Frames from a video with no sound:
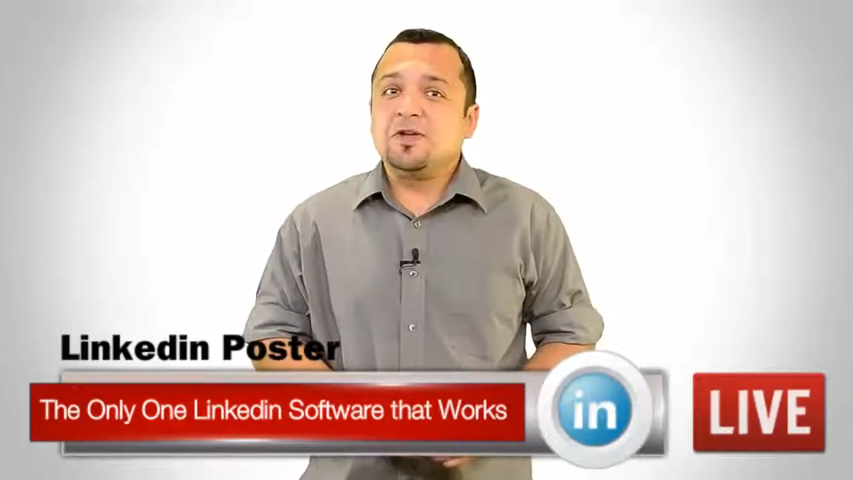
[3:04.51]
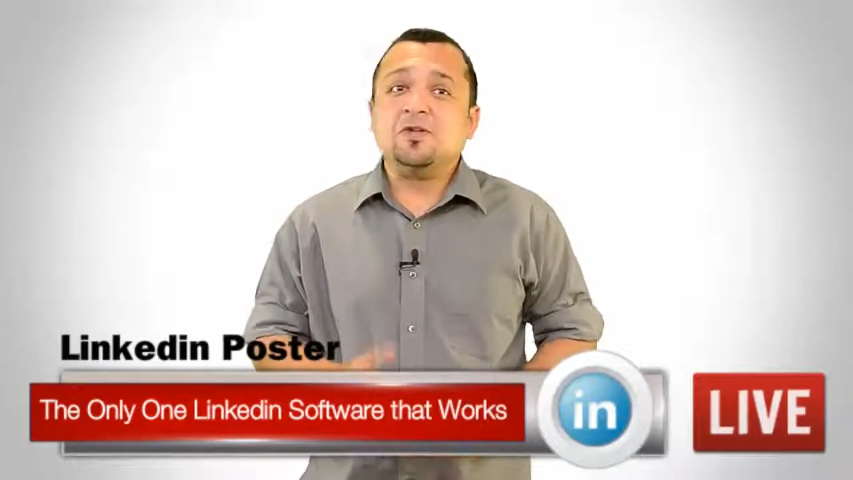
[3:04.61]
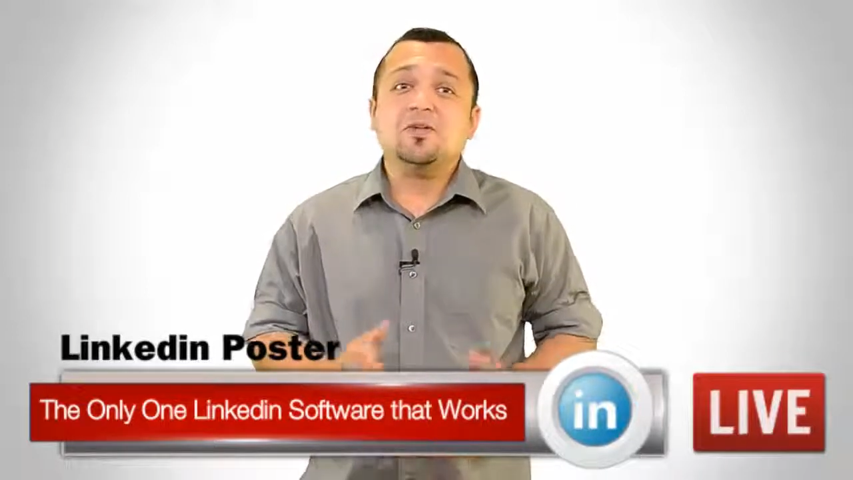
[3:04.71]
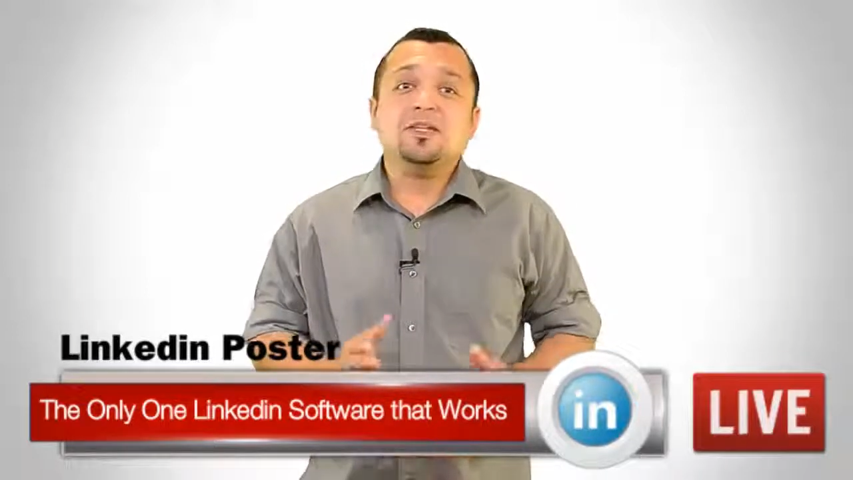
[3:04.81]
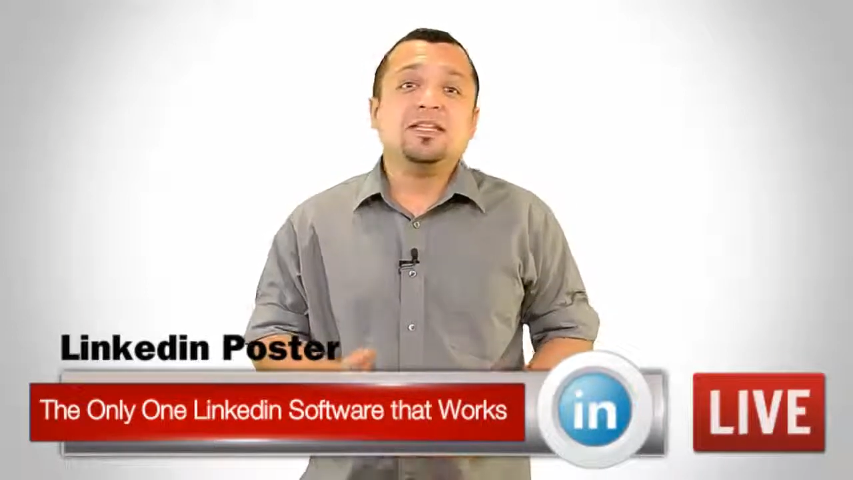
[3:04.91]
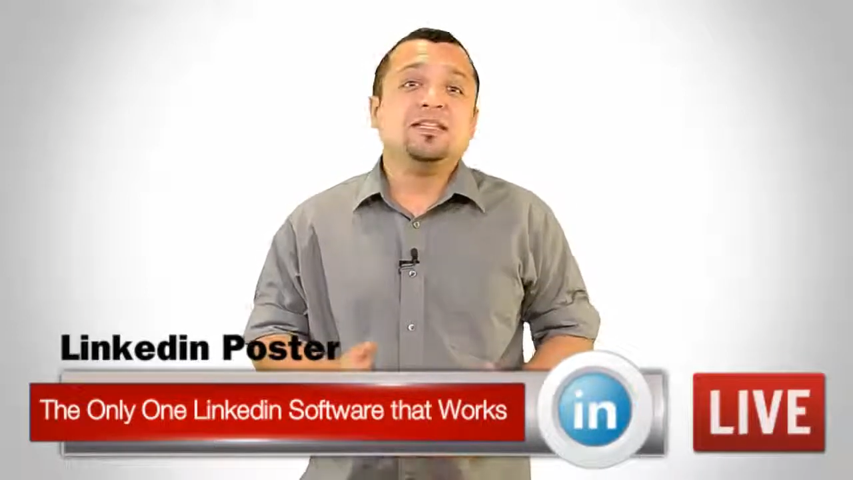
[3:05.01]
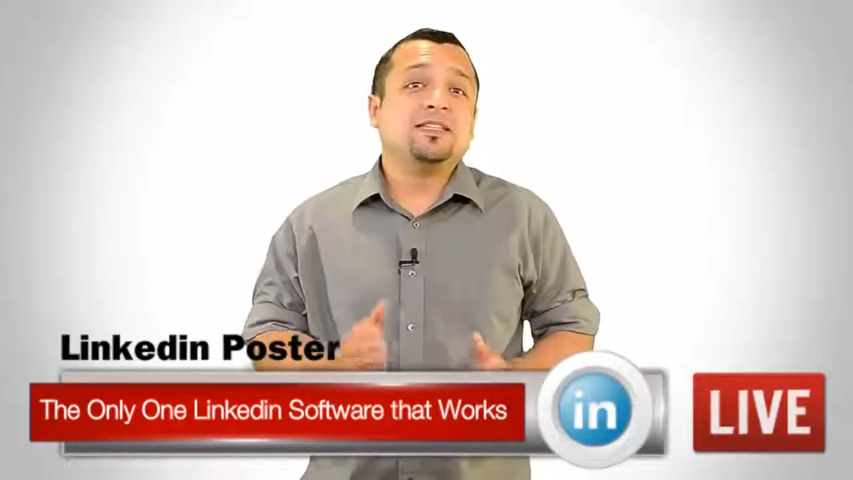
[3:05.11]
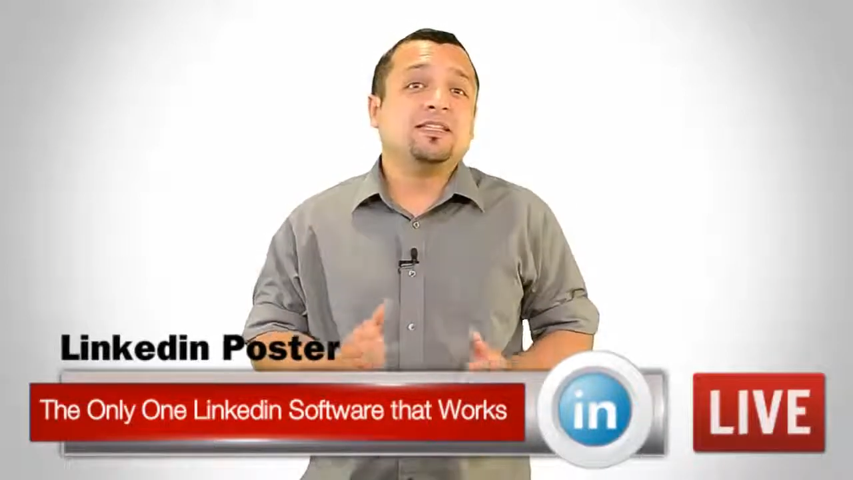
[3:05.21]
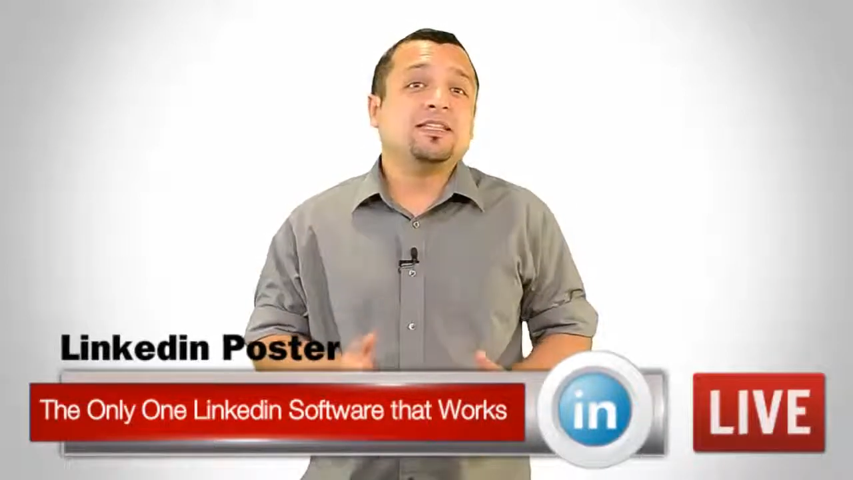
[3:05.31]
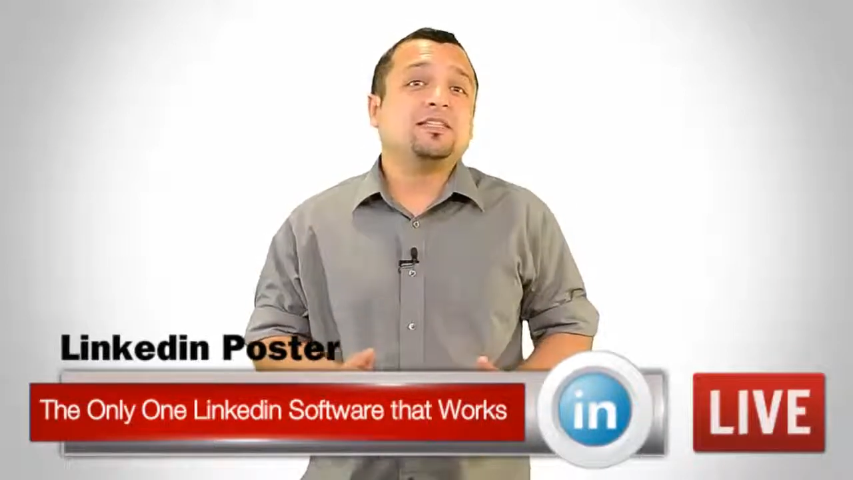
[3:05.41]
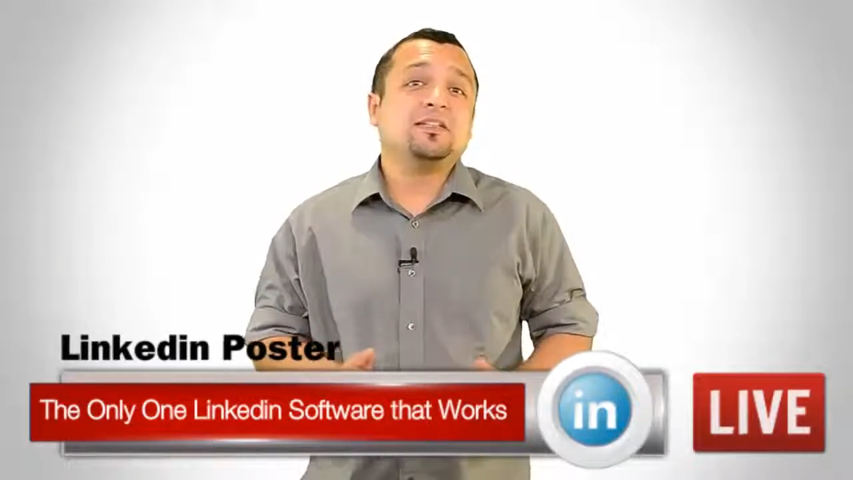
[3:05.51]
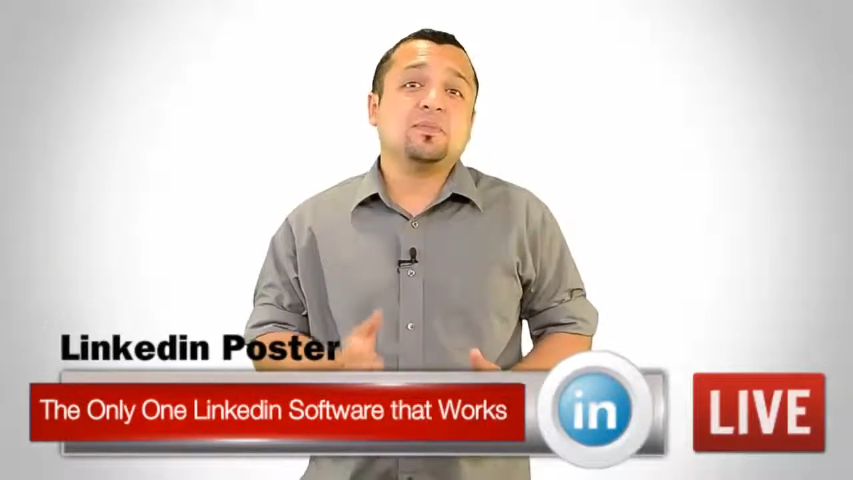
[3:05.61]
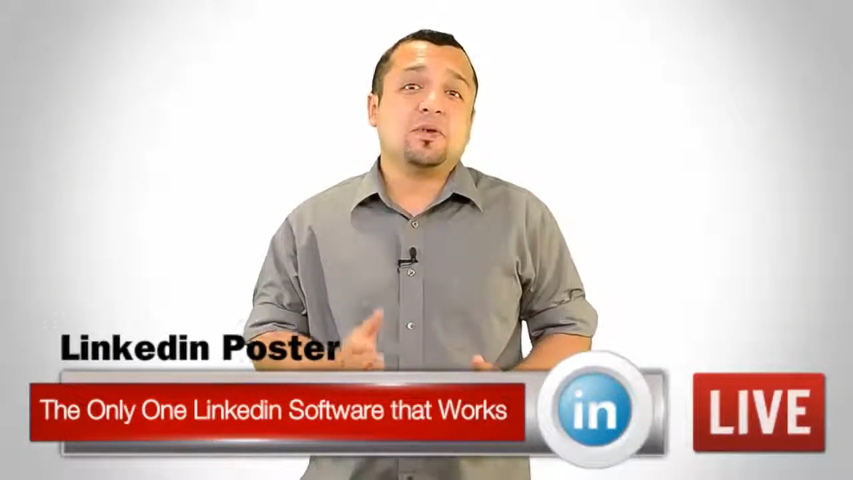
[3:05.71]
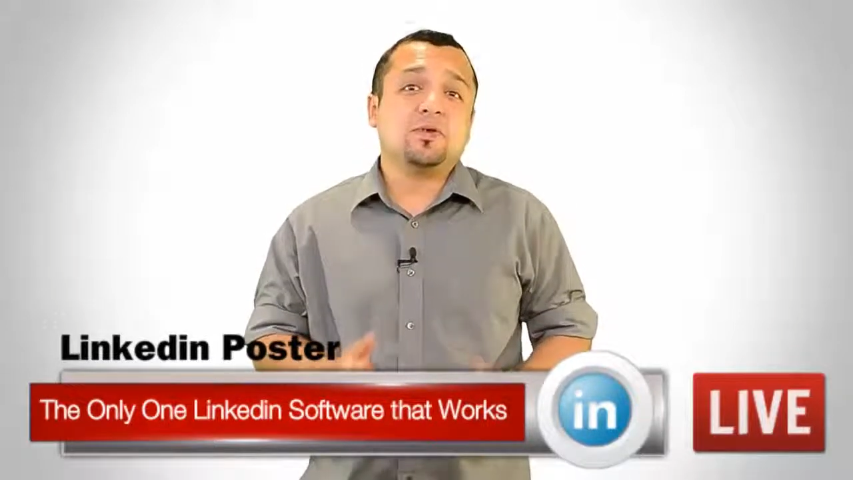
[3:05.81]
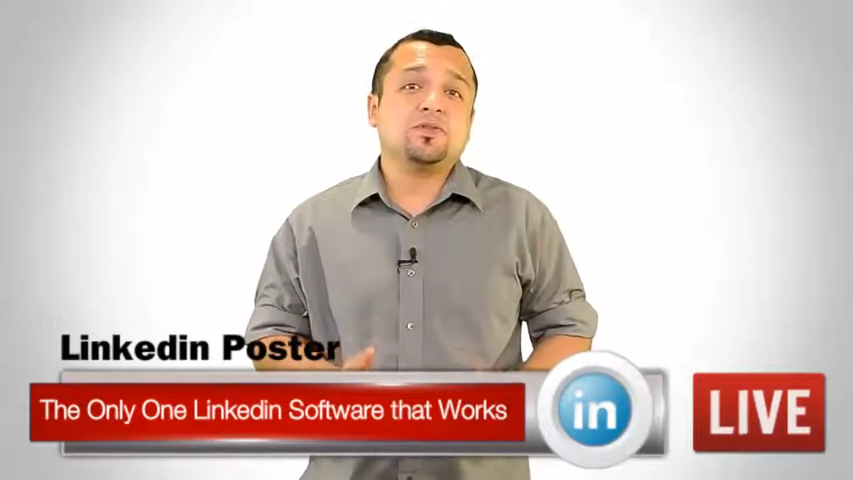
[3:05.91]
You need
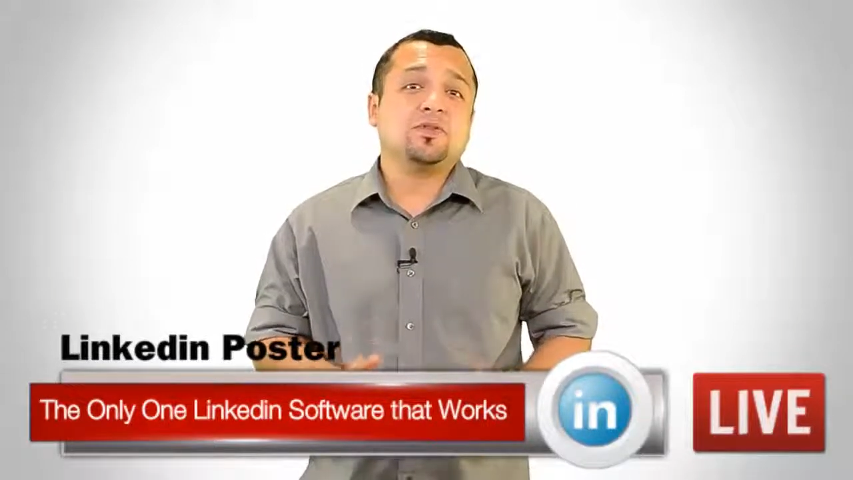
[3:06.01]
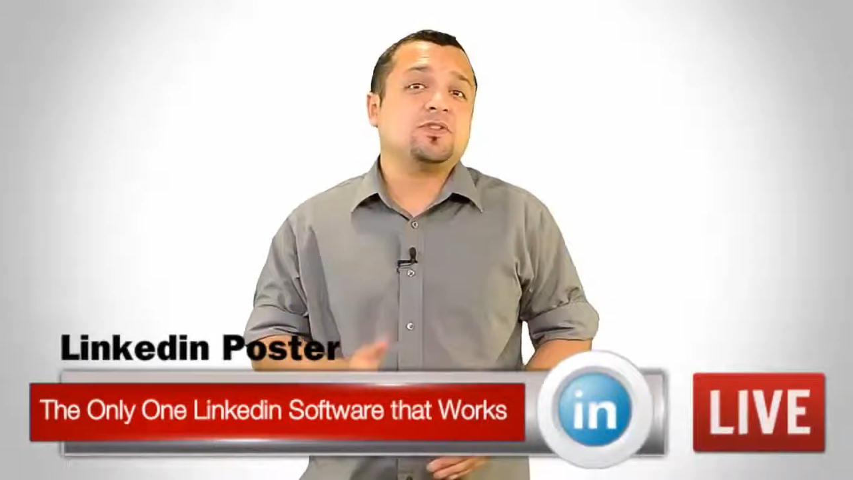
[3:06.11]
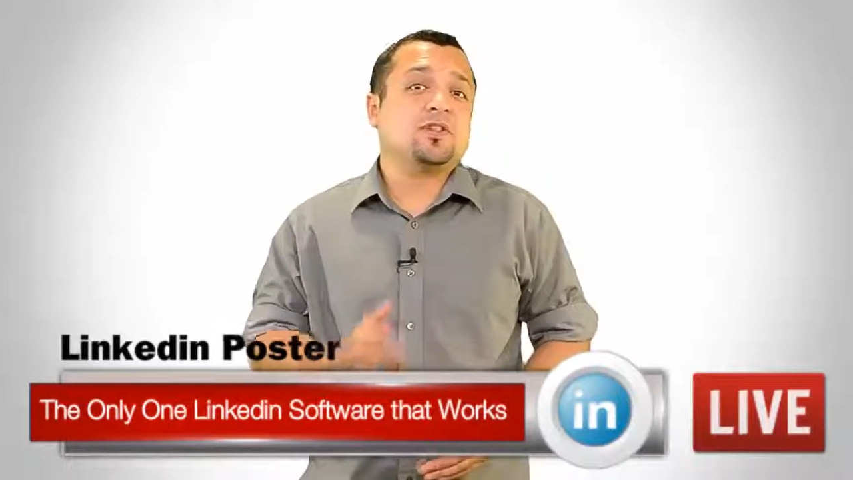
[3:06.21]
LinkedIn Poster